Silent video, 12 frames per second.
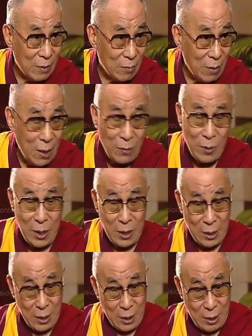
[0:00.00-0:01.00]
One way,
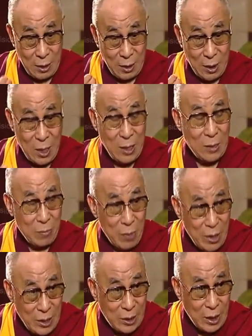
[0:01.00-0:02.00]
learn
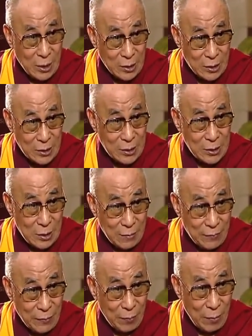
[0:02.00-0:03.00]
many things
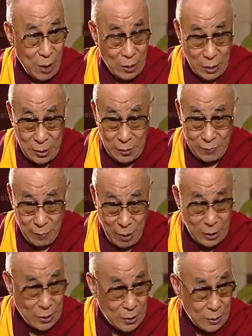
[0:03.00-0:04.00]
from
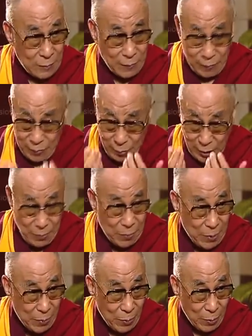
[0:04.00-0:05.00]
other
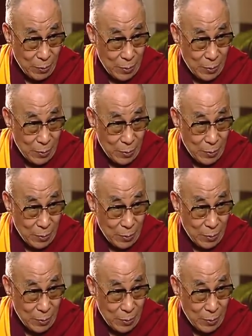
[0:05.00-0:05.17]
people,